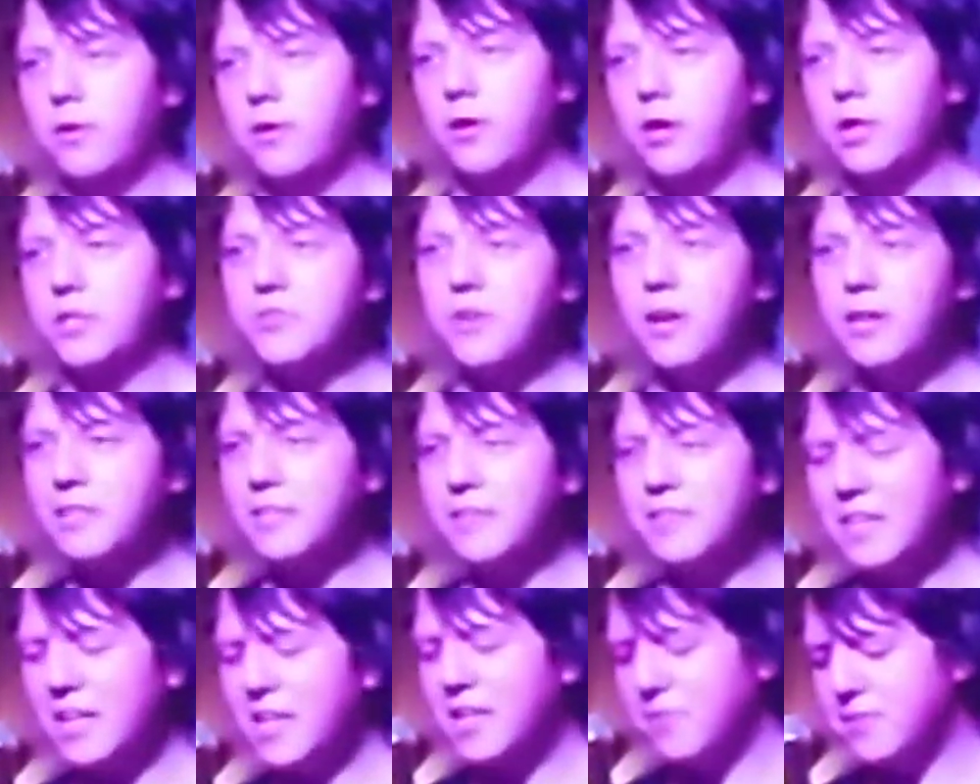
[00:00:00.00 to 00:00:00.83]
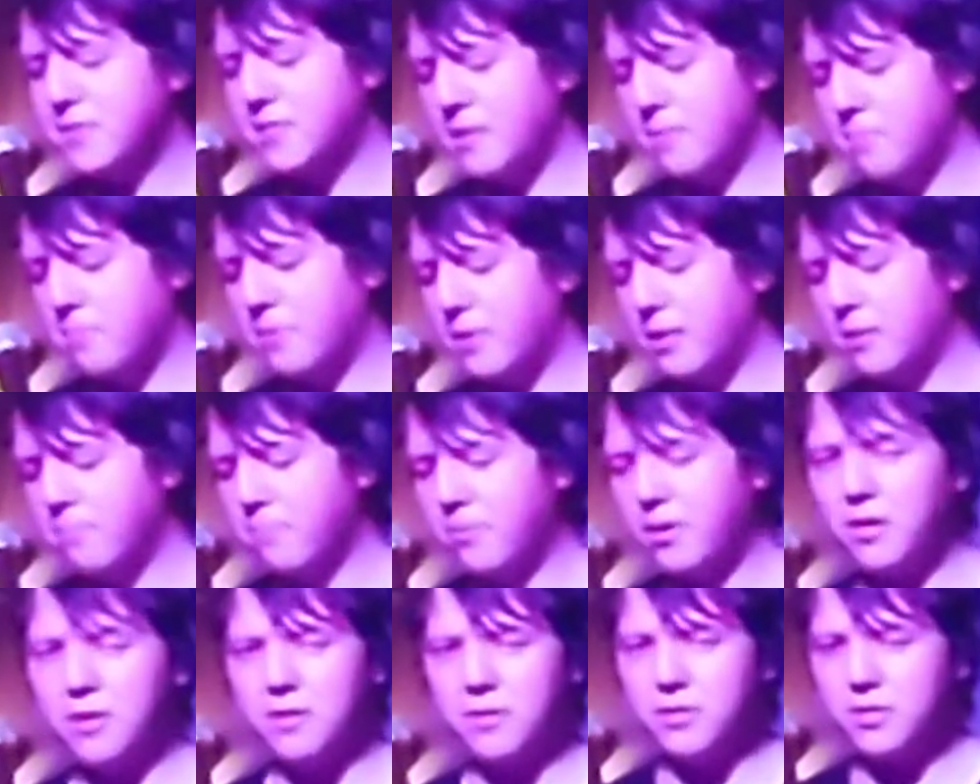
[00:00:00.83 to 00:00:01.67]
I tried to think of something,
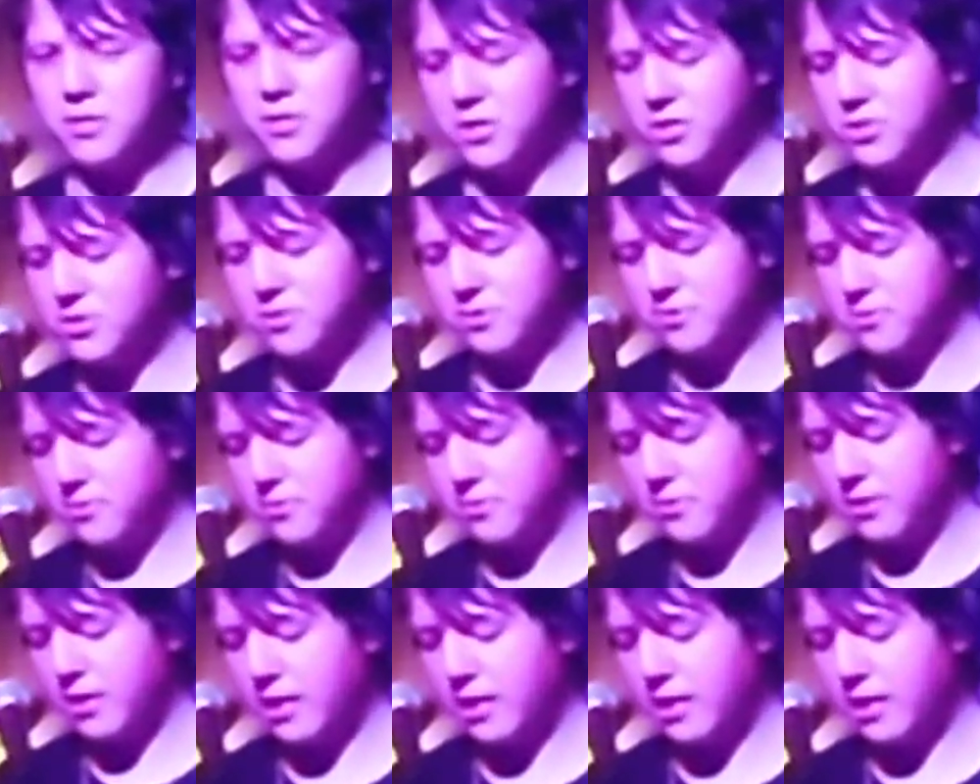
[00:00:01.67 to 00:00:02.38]
but couldn't.